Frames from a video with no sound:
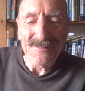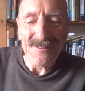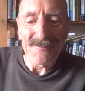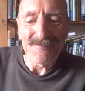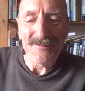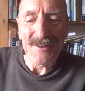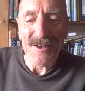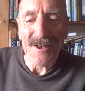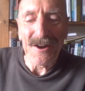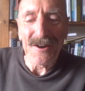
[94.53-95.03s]

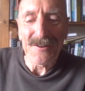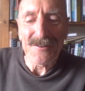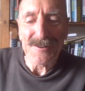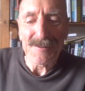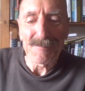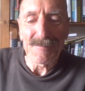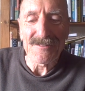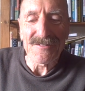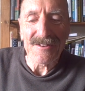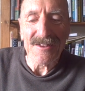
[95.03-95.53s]
and regard
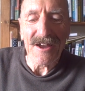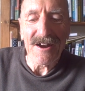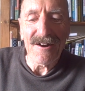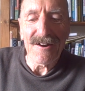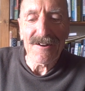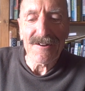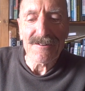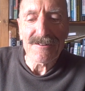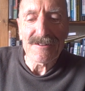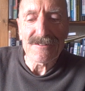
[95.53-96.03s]
him as the
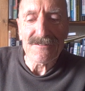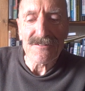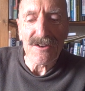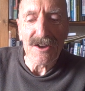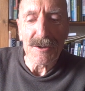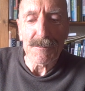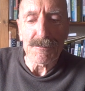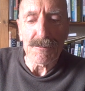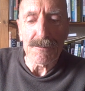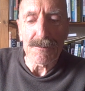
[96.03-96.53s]

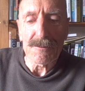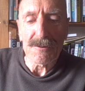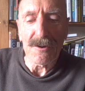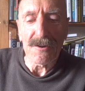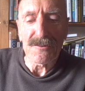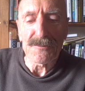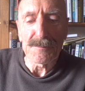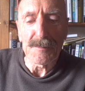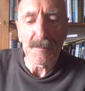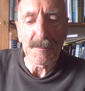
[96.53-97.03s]
archetypal
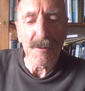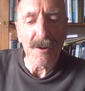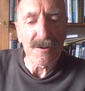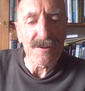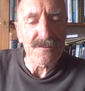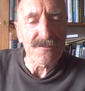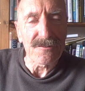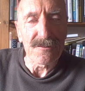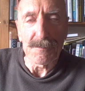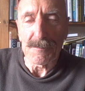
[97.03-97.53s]

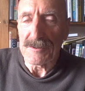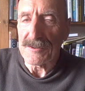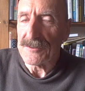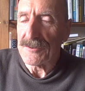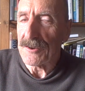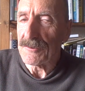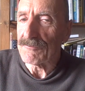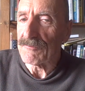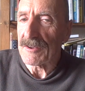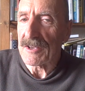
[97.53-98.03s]
cosmopolitan with
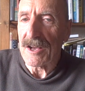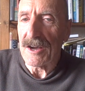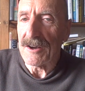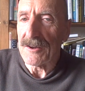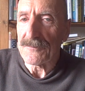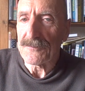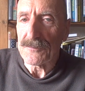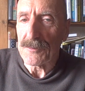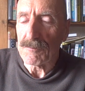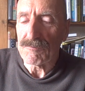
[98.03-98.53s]
no
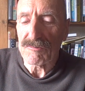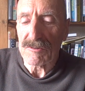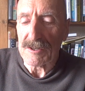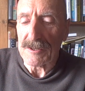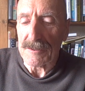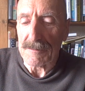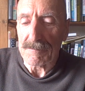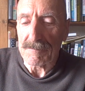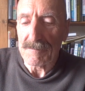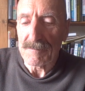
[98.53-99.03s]
regard for
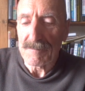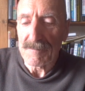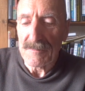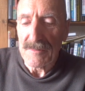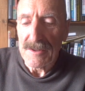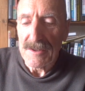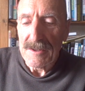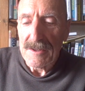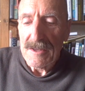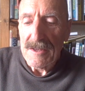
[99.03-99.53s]
Britain.
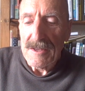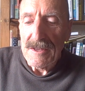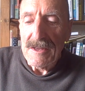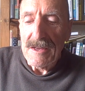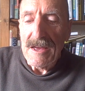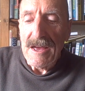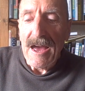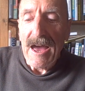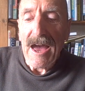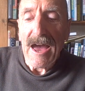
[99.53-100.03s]

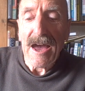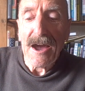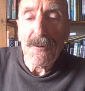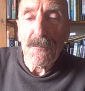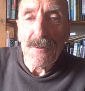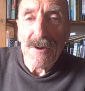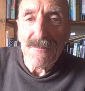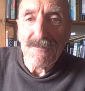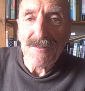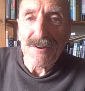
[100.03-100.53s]

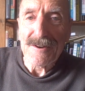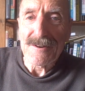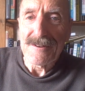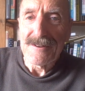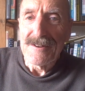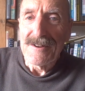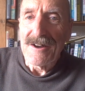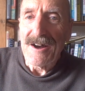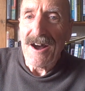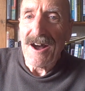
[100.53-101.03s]
However,
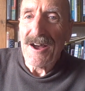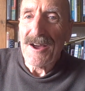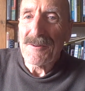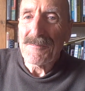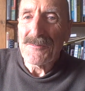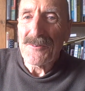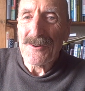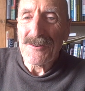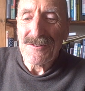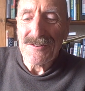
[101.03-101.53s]
I
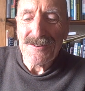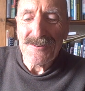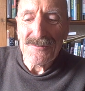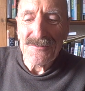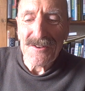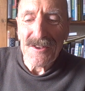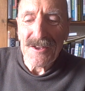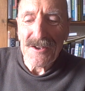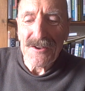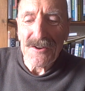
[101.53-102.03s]
am not
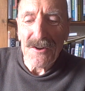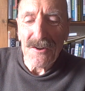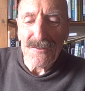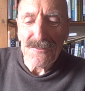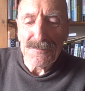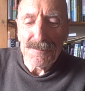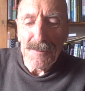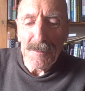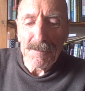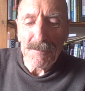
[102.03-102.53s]
using
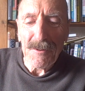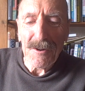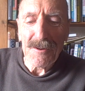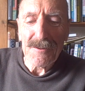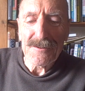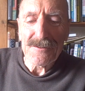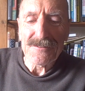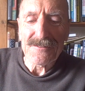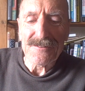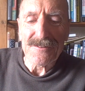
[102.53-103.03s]

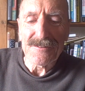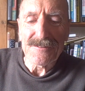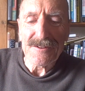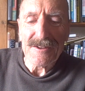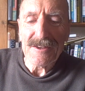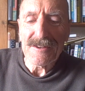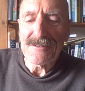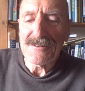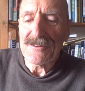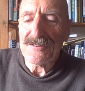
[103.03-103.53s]
cosmopolitan
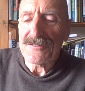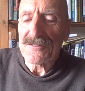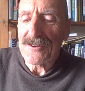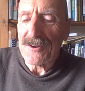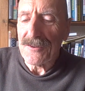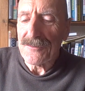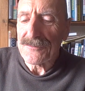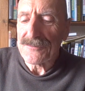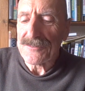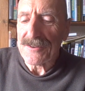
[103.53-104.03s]
in this
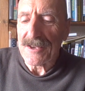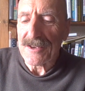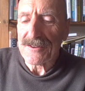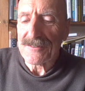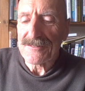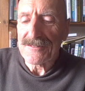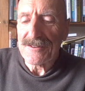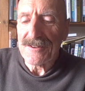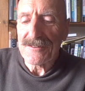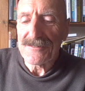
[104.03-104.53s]

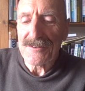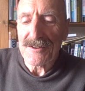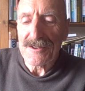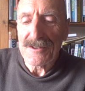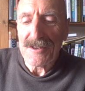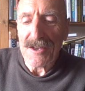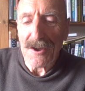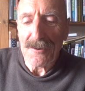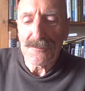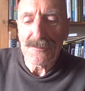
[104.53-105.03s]
context as a
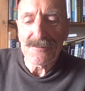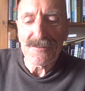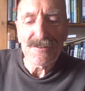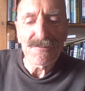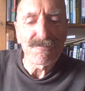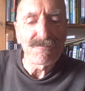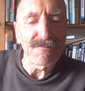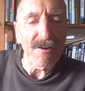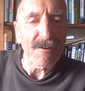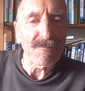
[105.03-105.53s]

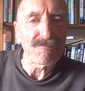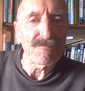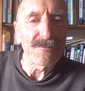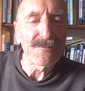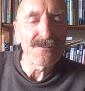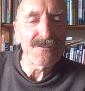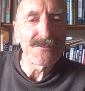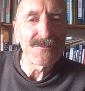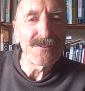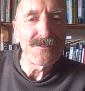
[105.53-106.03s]
coded
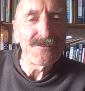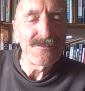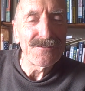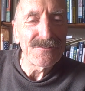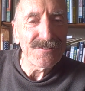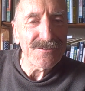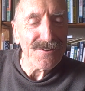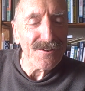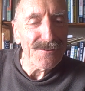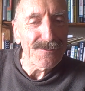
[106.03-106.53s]
reference to
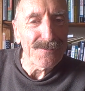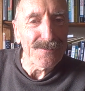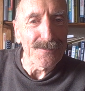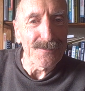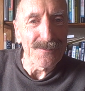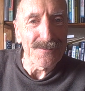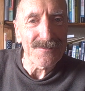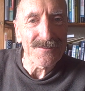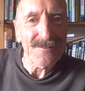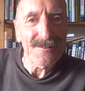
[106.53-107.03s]

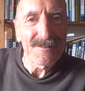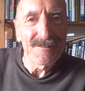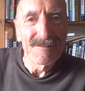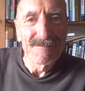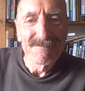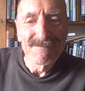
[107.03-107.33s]
Jews.